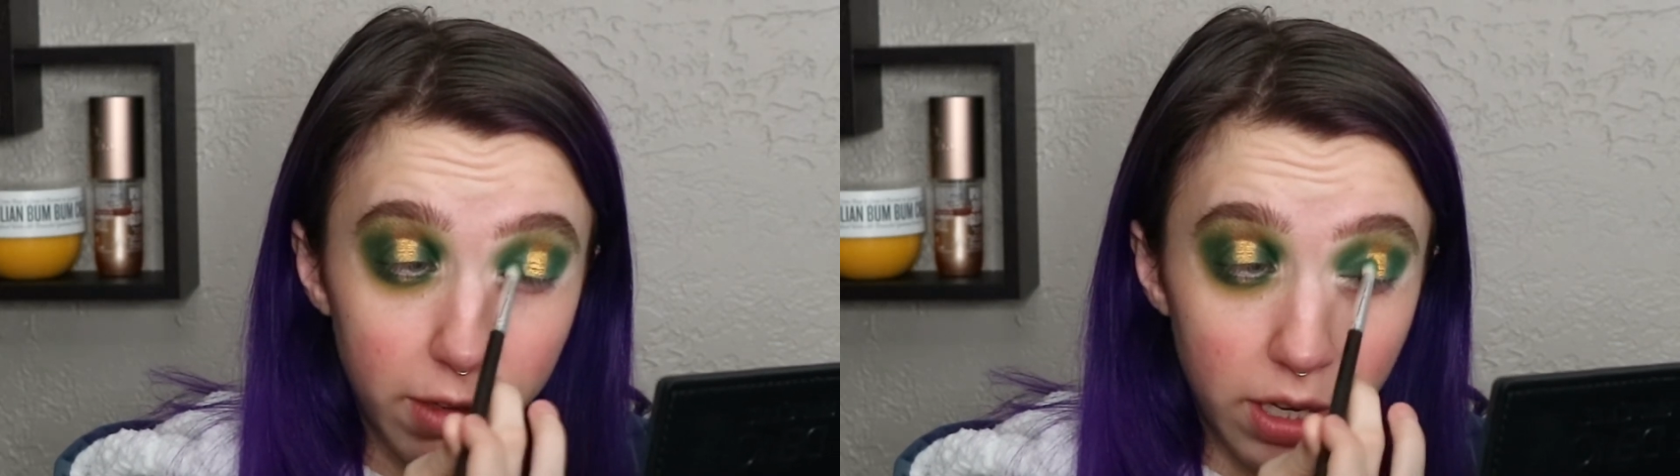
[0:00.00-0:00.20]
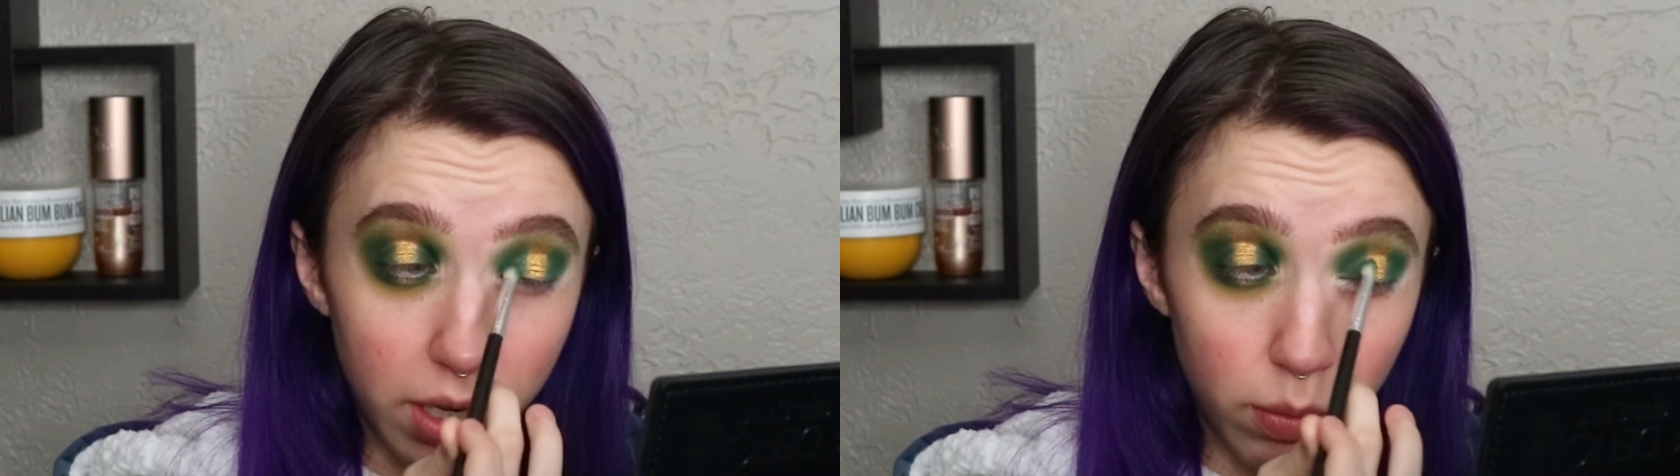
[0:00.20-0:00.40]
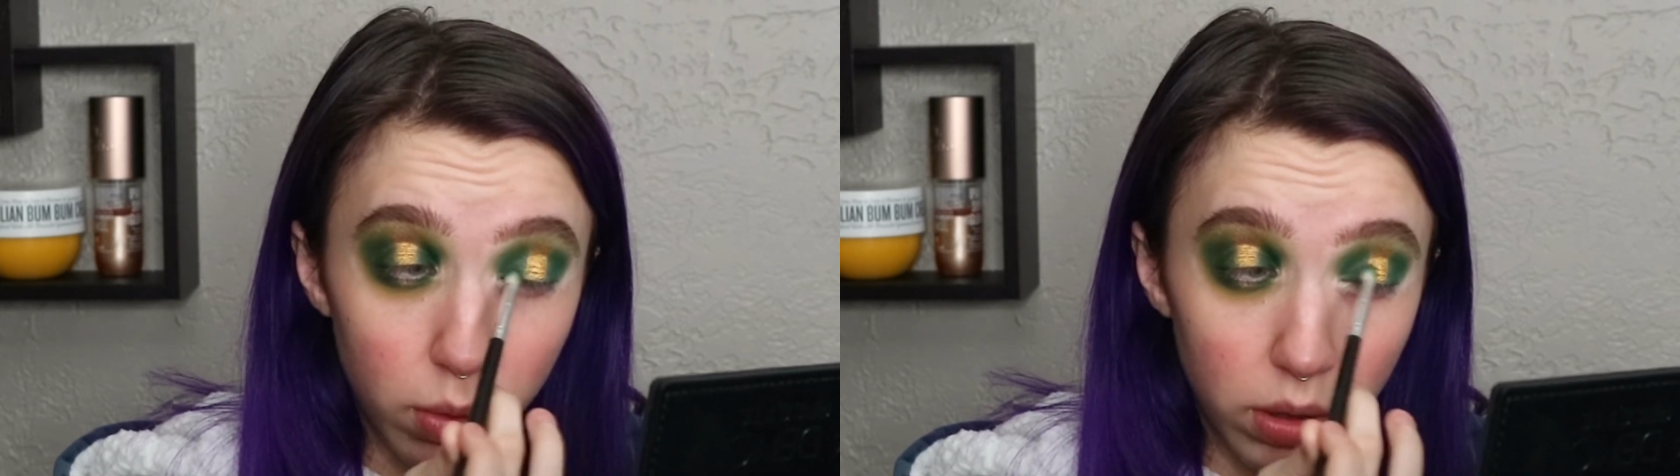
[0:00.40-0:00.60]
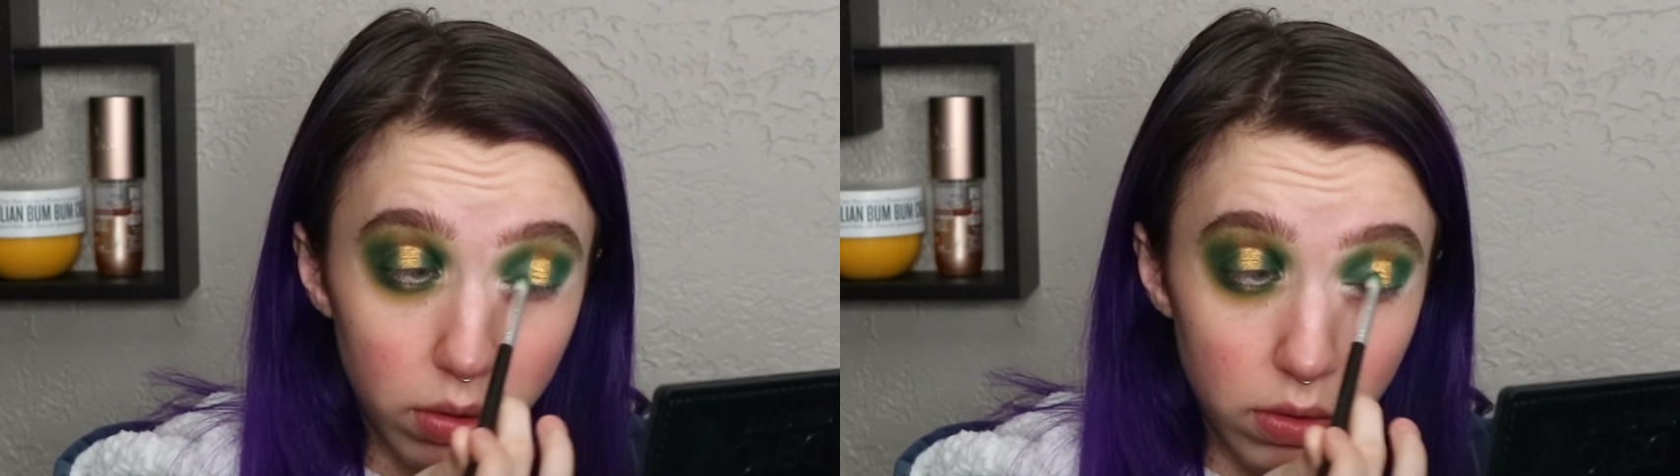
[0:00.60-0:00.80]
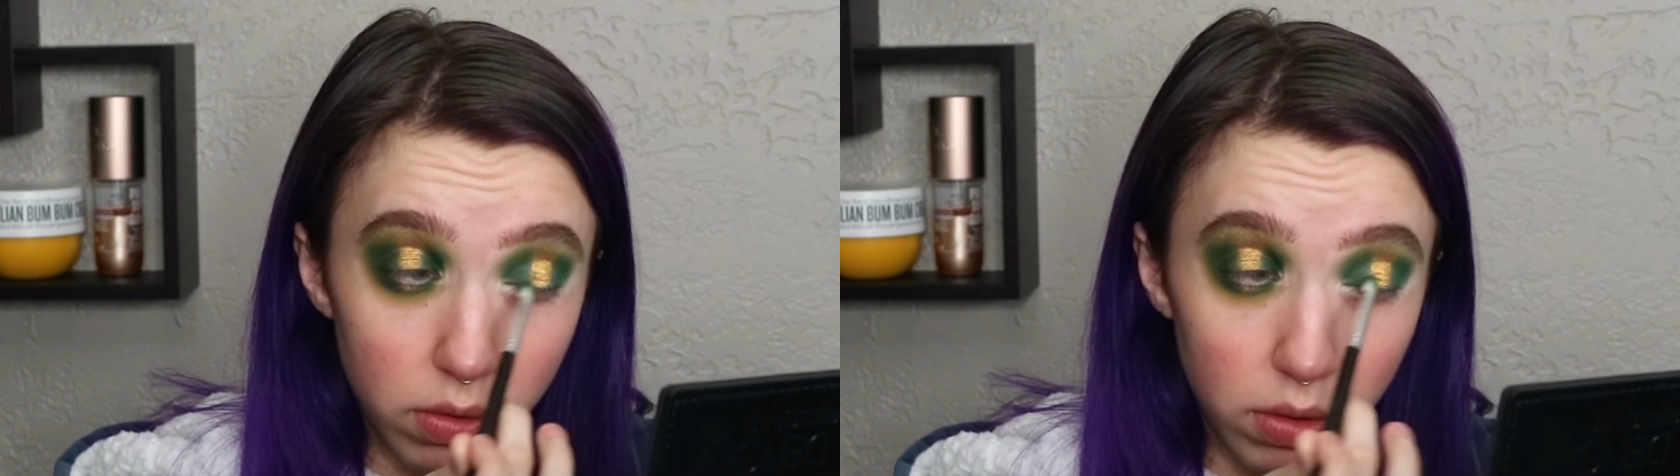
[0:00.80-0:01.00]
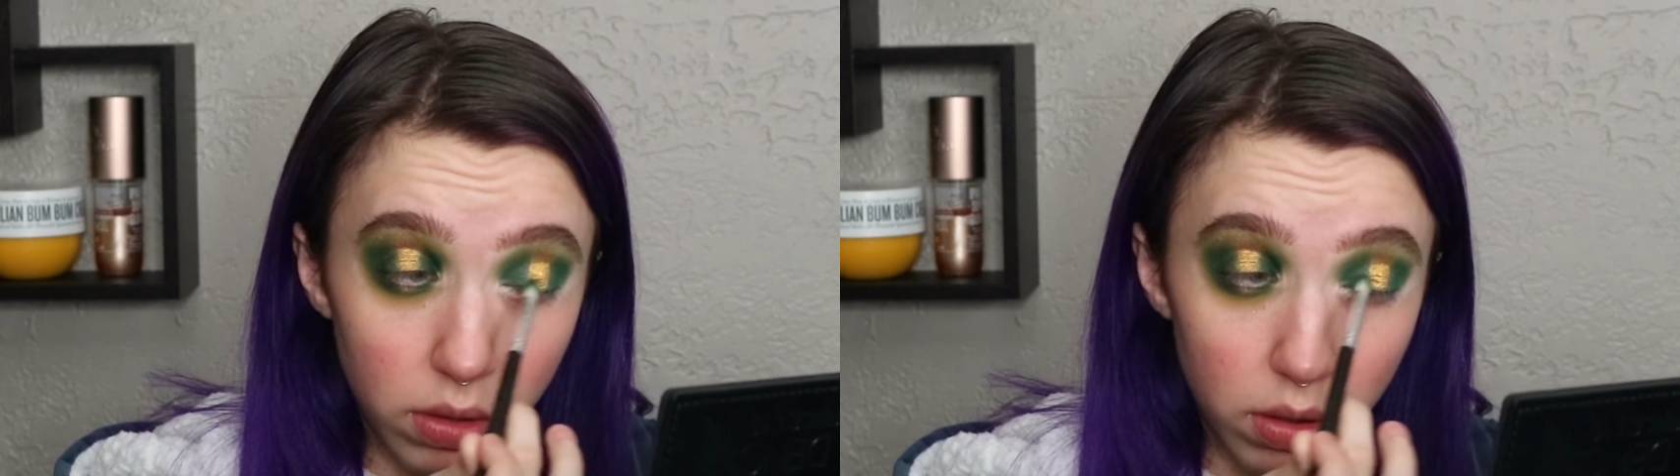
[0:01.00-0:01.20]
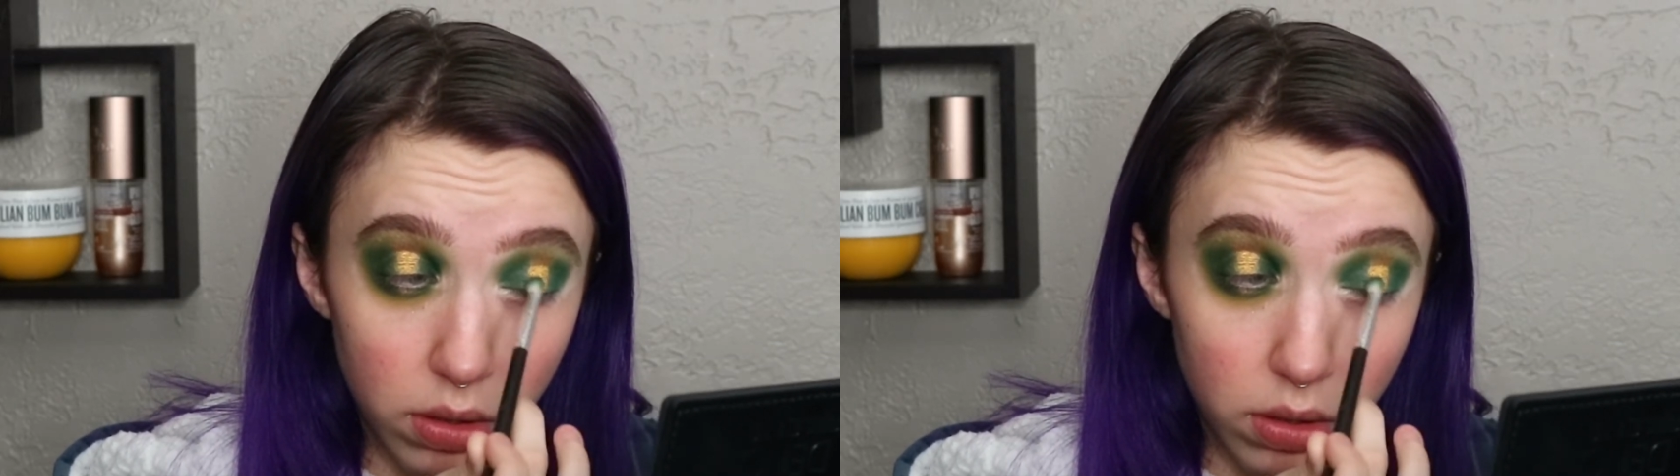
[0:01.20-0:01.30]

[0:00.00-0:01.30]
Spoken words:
it inwards.